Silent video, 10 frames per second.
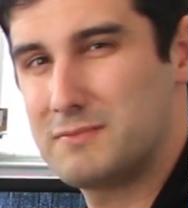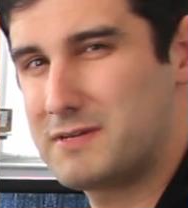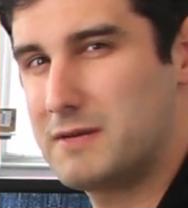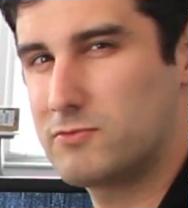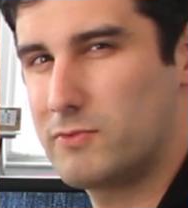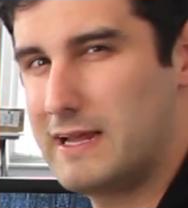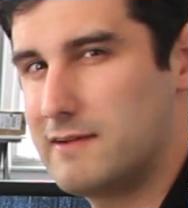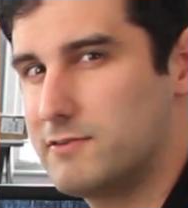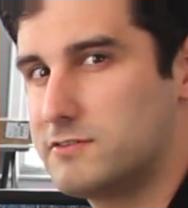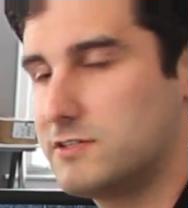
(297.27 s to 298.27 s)
So sometimes
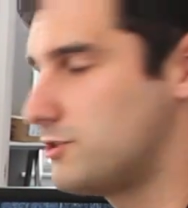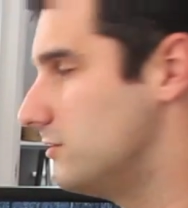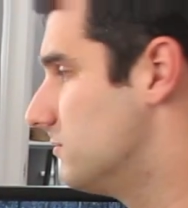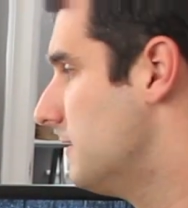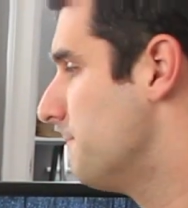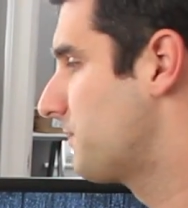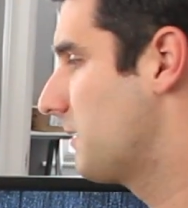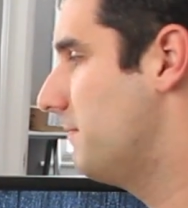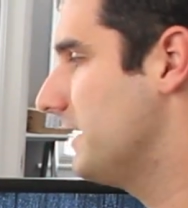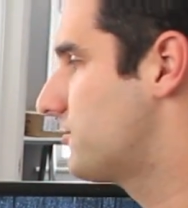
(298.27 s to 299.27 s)
when we have those issues,
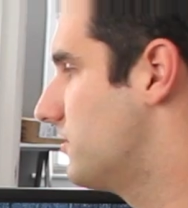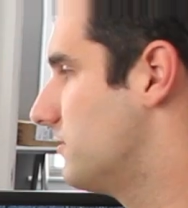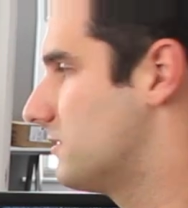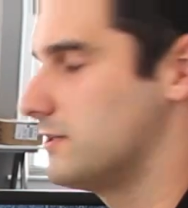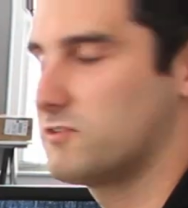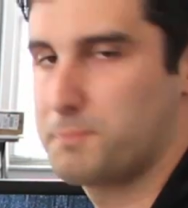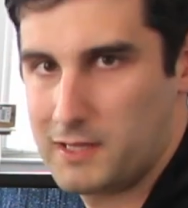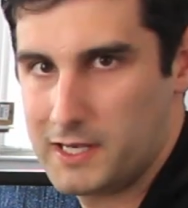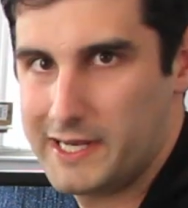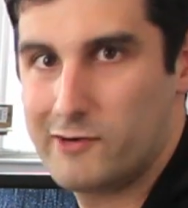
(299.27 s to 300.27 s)
make sure that the
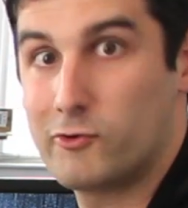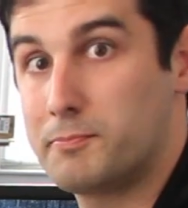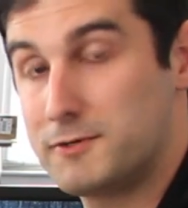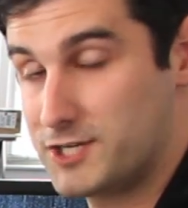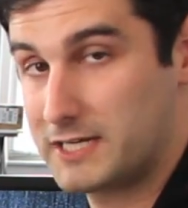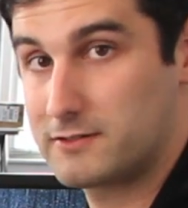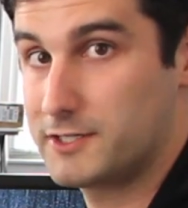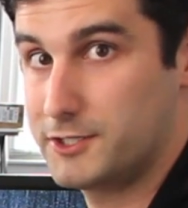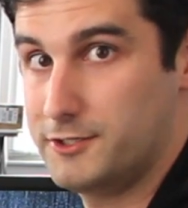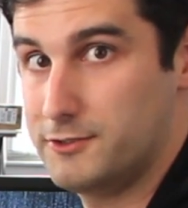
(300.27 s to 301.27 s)
display or the
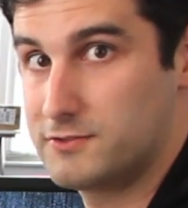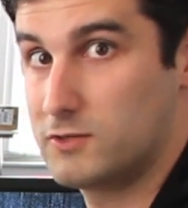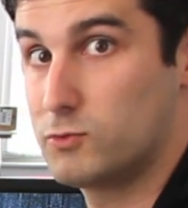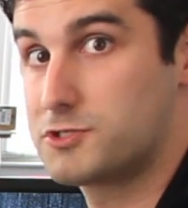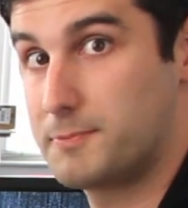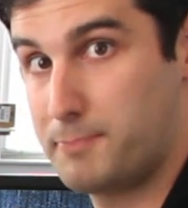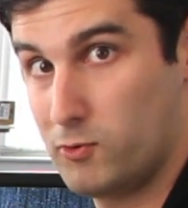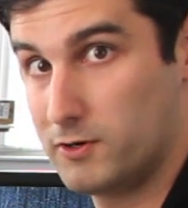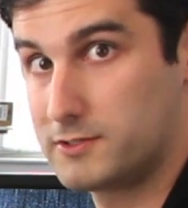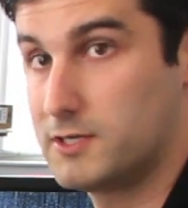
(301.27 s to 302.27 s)
projector that you're using will
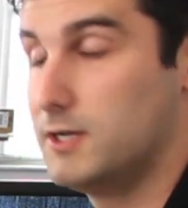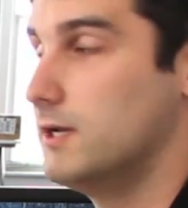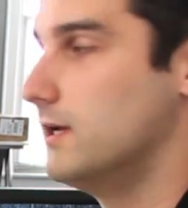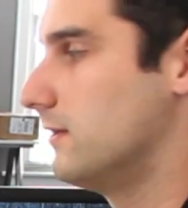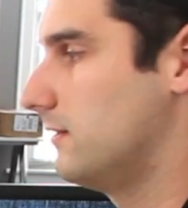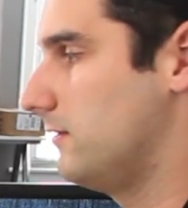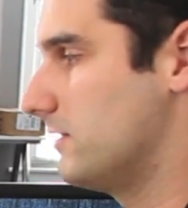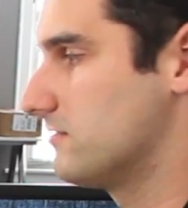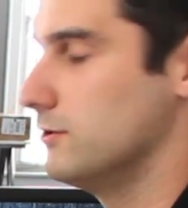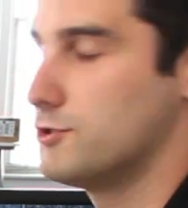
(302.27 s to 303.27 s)
support
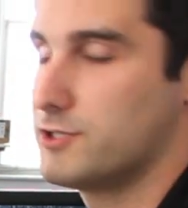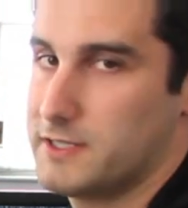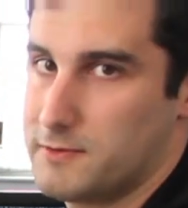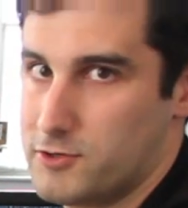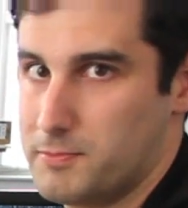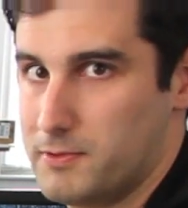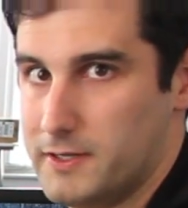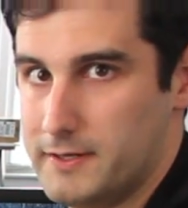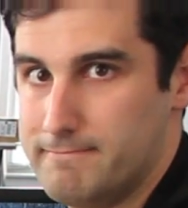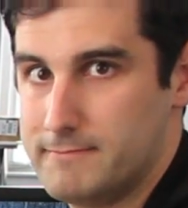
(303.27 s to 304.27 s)
the resolution that the
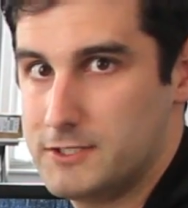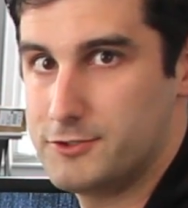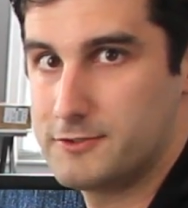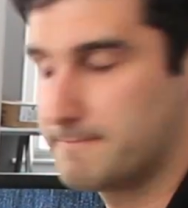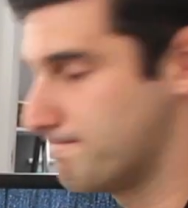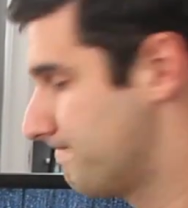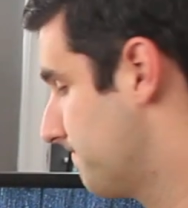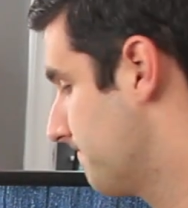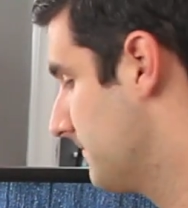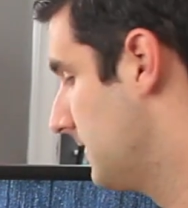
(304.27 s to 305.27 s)
triple head is using.